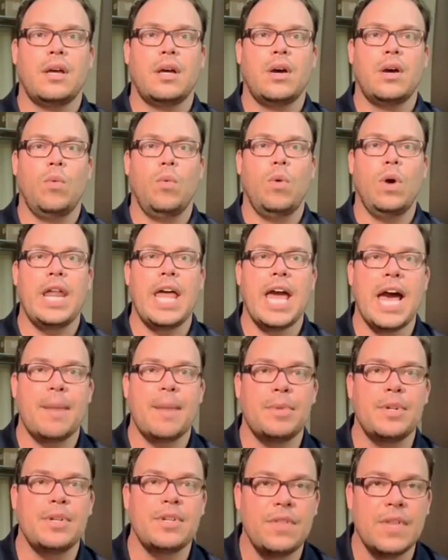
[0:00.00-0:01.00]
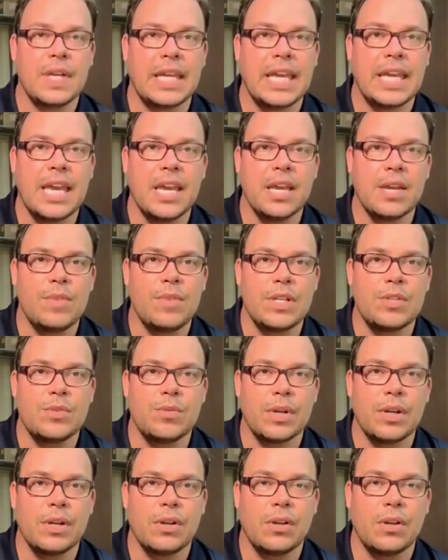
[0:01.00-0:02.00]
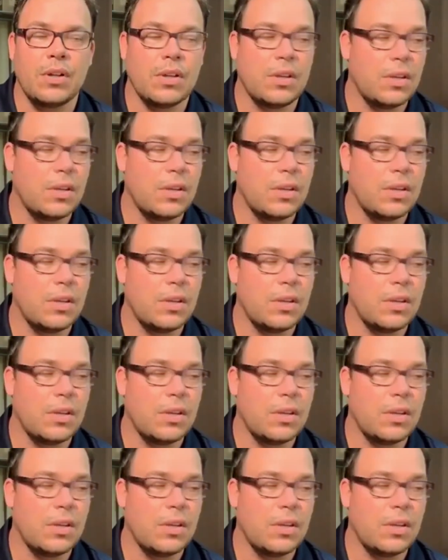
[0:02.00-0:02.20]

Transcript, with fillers: What happened to the king of Israel?